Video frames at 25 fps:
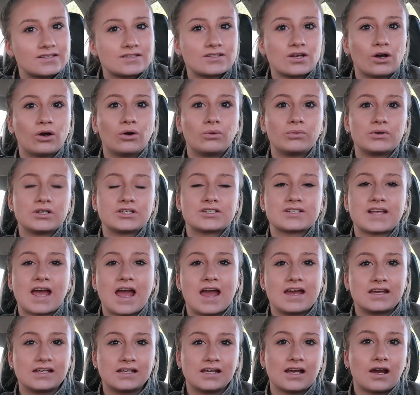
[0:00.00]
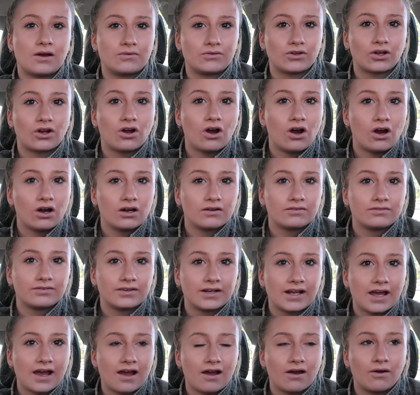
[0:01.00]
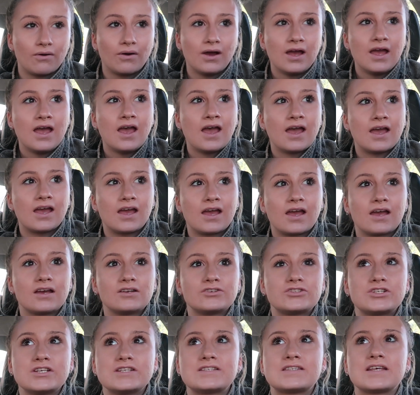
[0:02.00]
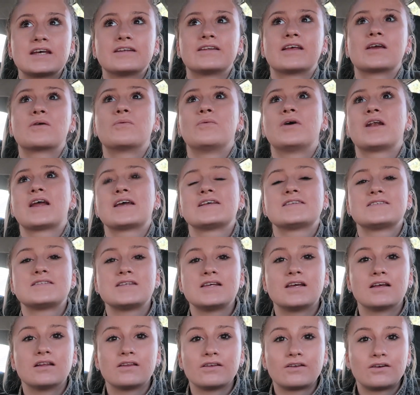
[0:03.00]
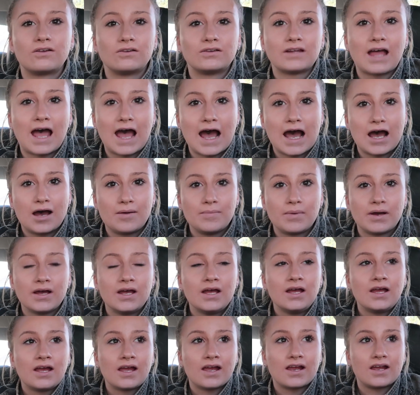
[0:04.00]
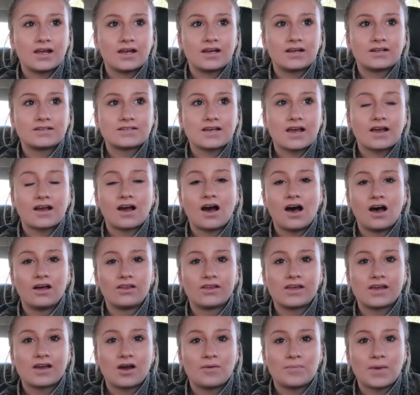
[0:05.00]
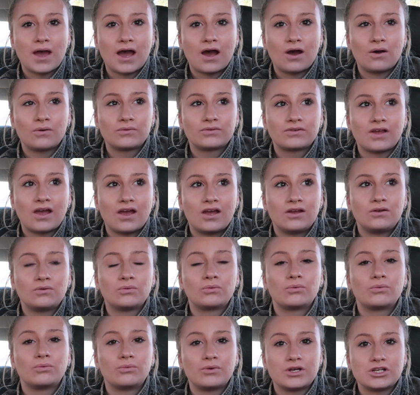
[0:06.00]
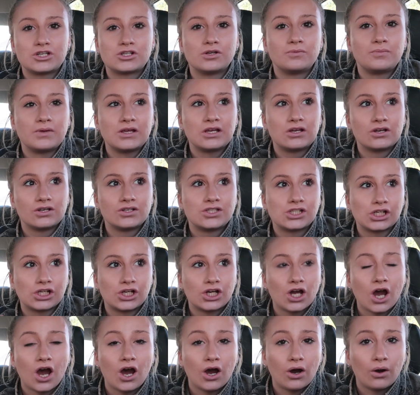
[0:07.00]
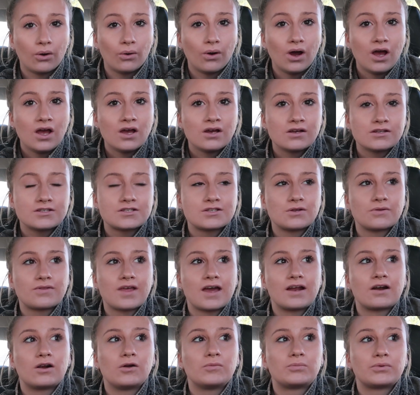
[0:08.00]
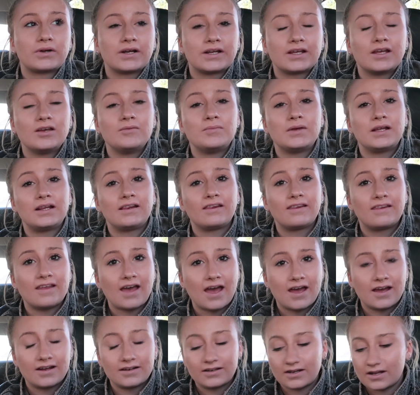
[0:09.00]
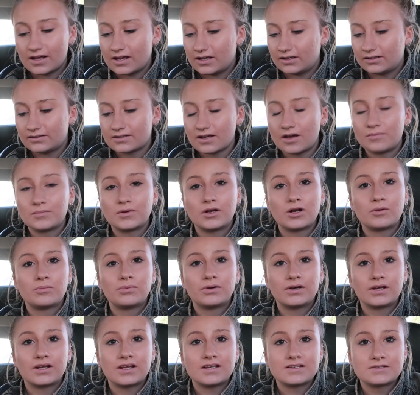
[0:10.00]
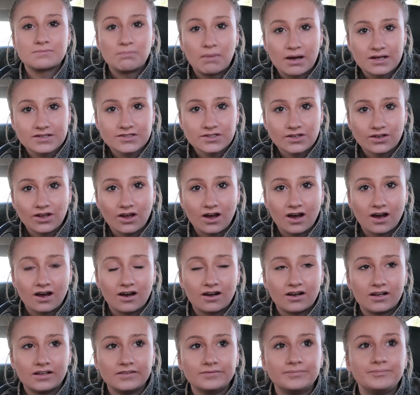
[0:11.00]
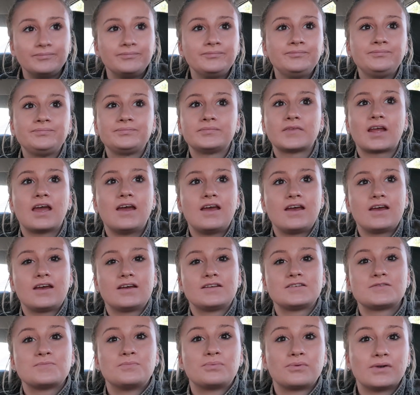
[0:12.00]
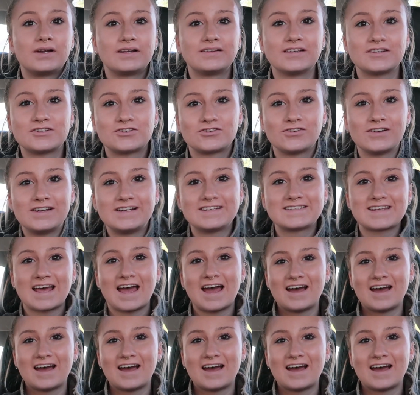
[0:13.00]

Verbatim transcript: So we're just hanging out in the car for now. And she said like when I see a little lab and and a collie come out, then we should be good to go. So then I'll bring him in then and I'm gonna put his muzzle on and bring the treats.